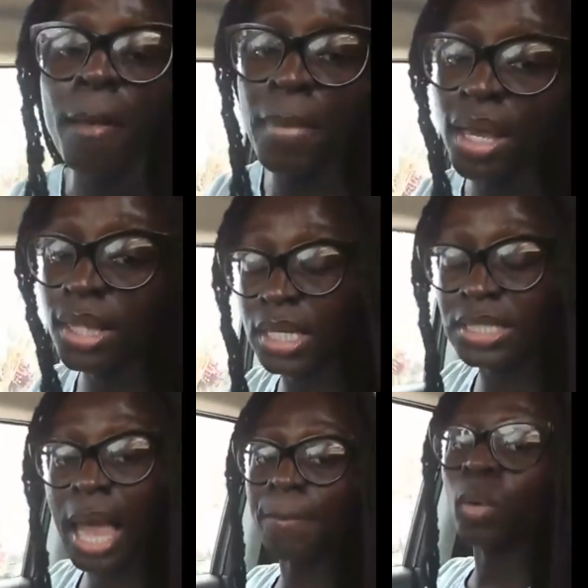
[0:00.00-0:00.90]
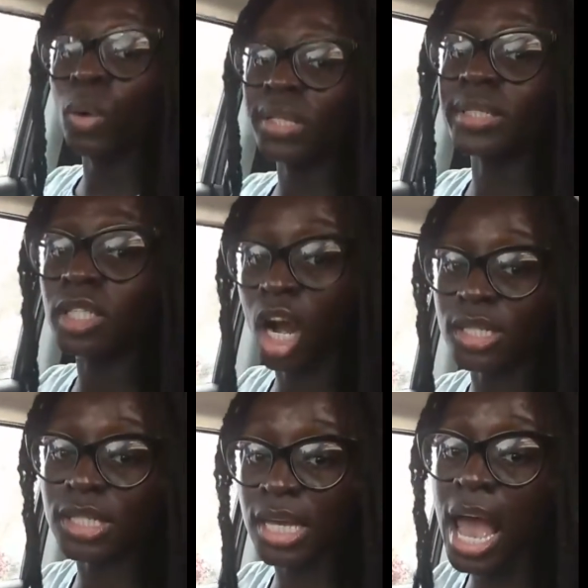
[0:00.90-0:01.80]
making things happen with this dark
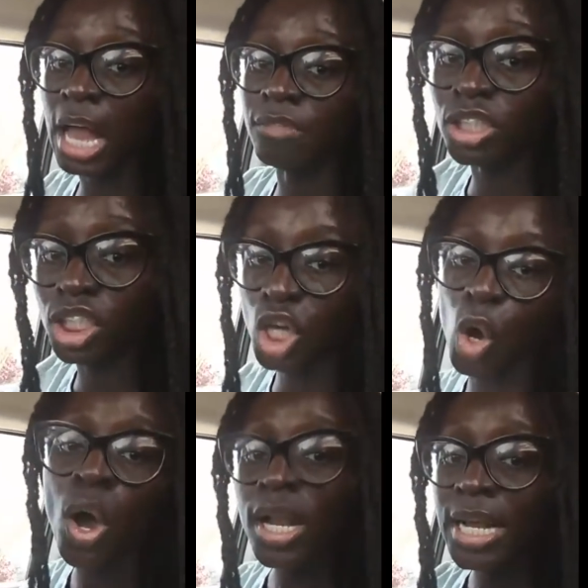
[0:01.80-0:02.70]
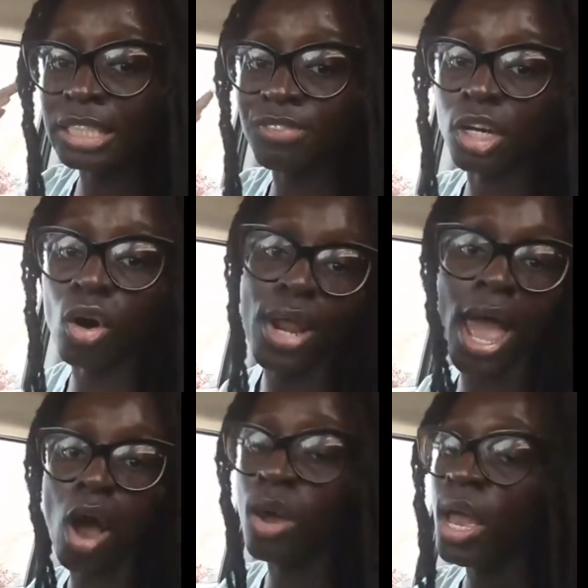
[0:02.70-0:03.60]
skin activist show that's gonna go
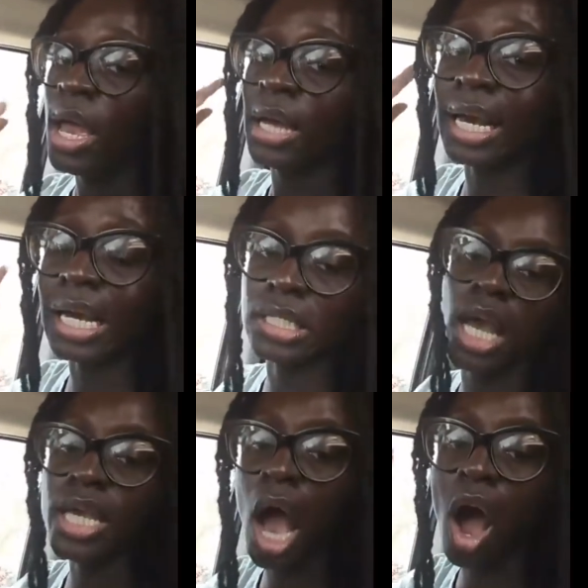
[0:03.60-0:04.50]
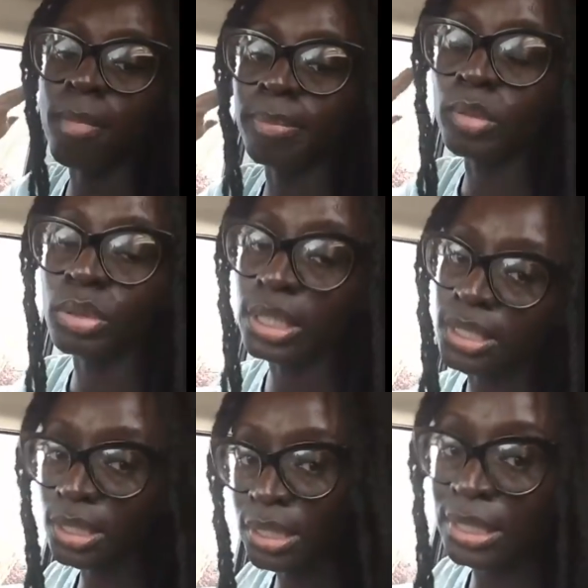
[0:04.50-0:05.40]
down. And like I said, y'all, I'm gonna be
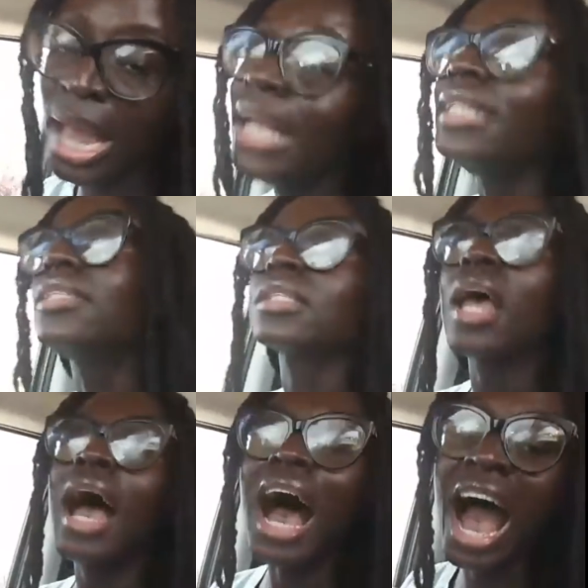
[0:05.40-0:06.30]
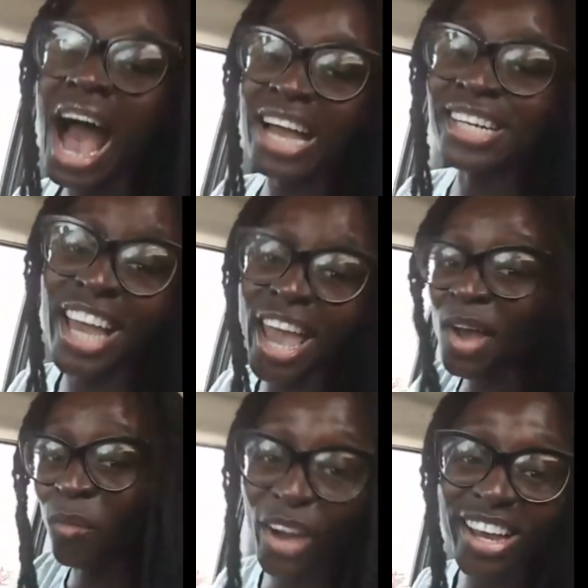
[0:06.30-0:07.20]
releasing the dates. I
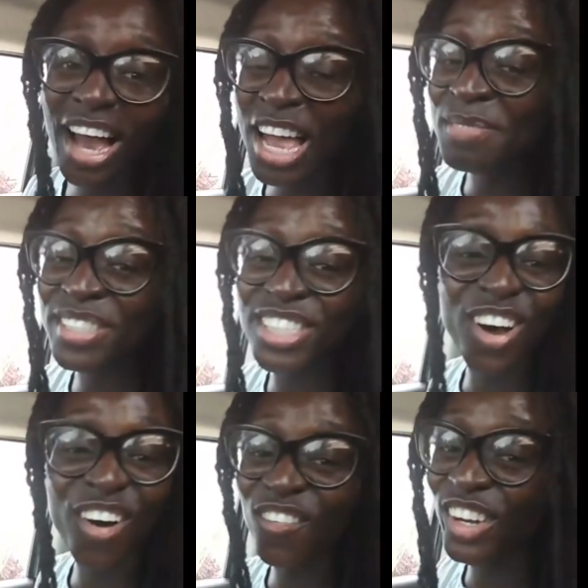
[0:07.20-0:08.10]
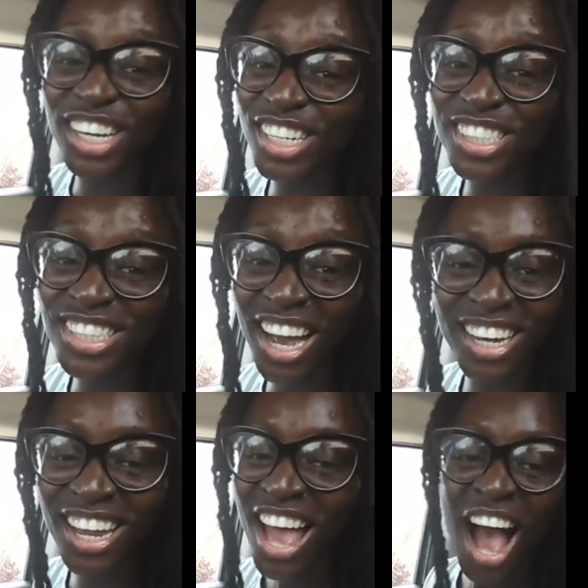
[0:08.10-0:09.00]
can't wait. I am so freaking
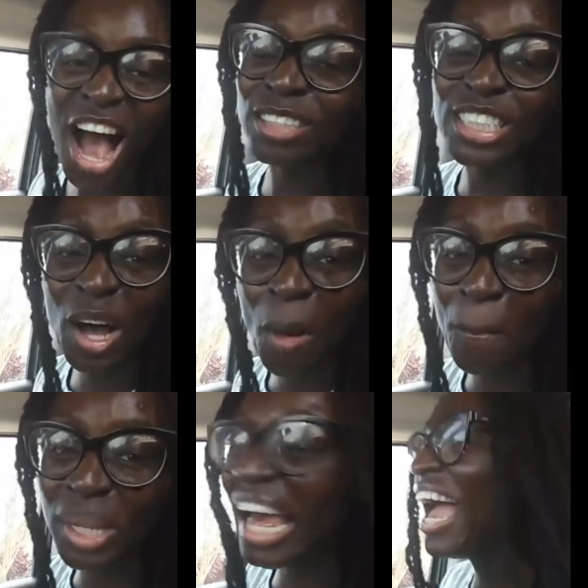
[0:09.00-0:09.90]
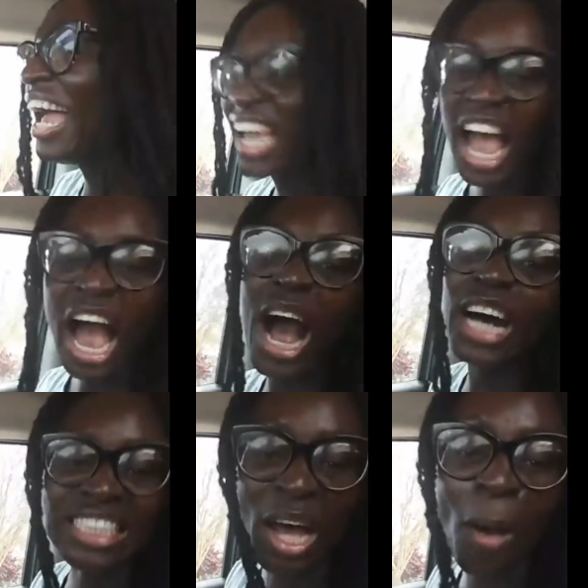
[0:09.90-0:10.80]
excited. I'm so black. I'm
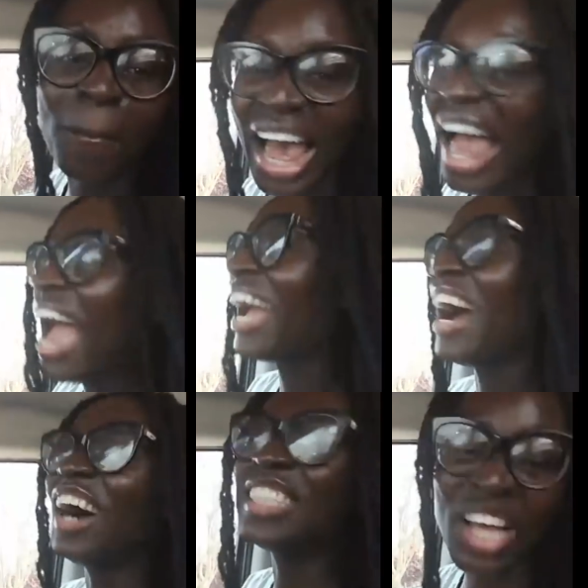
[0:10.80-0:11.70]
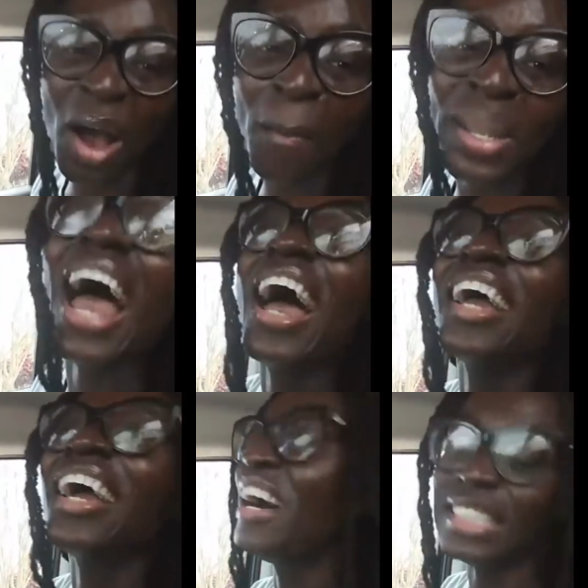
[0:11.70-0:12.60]
so black. I'm so black.
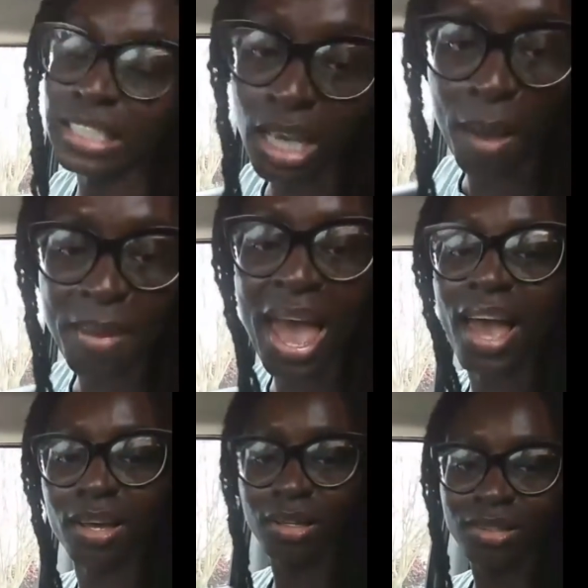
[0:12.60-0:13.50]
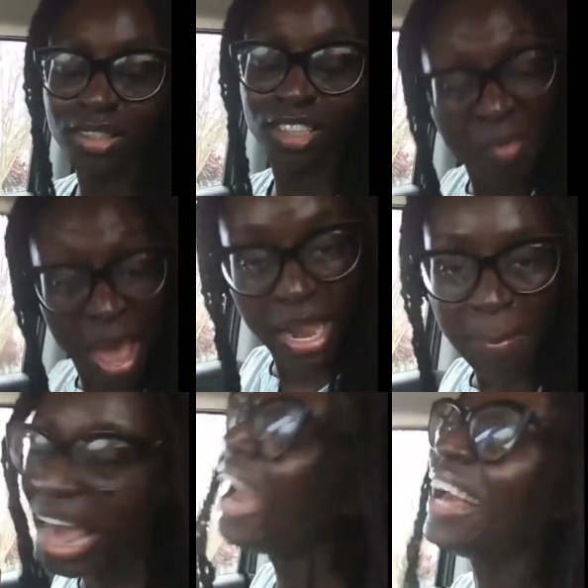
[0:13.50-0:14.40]
I'm, y'all mad? You mad I'm
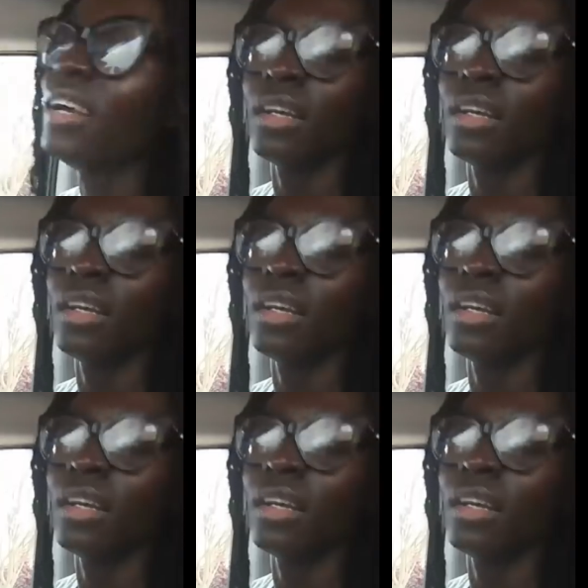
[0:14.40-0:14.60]
black?